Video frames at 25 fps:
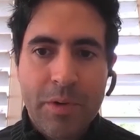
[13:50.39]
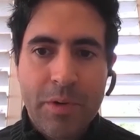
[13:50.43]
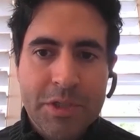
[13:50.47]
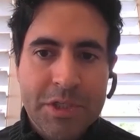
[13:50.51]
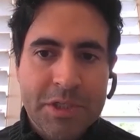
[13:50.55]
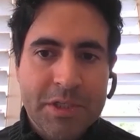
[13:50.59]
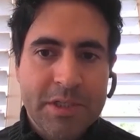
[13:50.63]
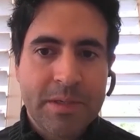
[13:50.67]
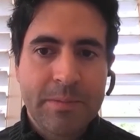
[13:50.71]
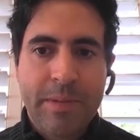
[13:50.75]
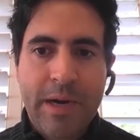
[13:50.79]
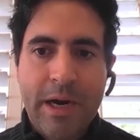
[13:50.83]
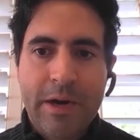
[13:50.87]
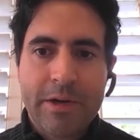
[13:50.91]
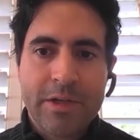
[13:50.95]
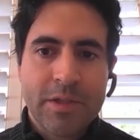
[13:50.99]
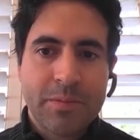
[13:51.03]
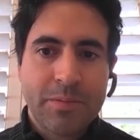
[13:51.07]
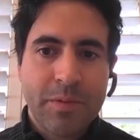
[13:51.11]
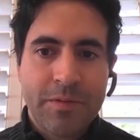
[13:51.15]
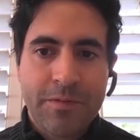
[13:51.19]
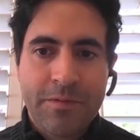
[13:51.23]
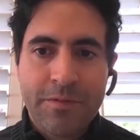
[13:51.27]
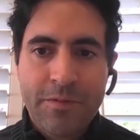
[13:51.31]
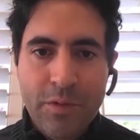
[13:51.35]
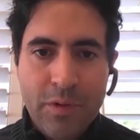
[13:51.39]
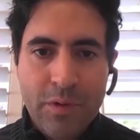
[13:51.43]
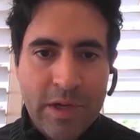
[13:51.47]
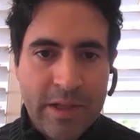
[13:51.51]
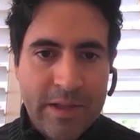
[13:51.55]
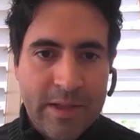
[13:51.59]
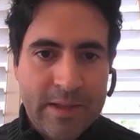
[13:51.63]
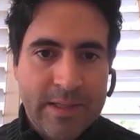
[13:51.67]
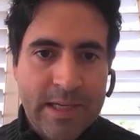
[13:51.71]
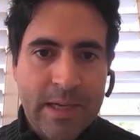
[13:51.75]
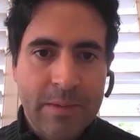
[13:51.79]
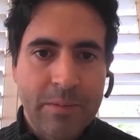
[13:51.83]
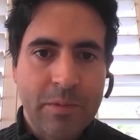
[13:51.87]
Purchasing power is to put food on
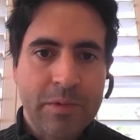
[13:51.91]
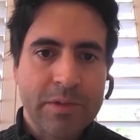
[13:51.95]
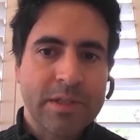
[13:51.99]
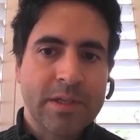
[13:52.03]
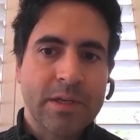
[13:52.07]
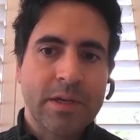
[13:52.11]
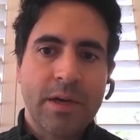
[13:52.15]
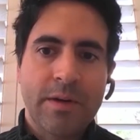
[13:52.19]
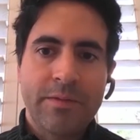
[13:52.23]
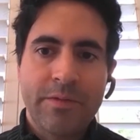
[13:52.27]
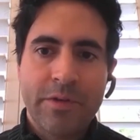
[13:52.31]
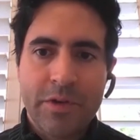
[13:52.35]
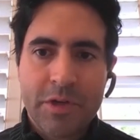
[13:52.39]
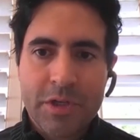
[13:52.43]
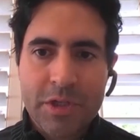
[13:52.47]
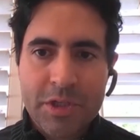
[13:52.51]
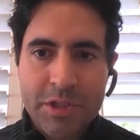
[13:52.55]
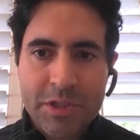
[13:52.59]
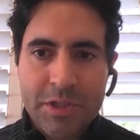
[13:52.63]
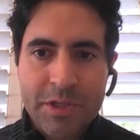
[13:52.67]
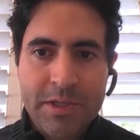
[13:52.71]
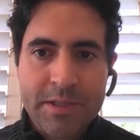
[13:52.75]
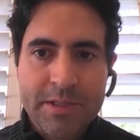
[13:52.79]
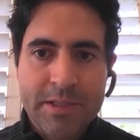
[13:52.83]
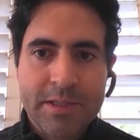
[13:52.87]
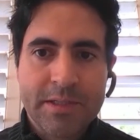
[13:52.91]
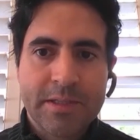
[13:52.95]
the table. It's to cover your insurance.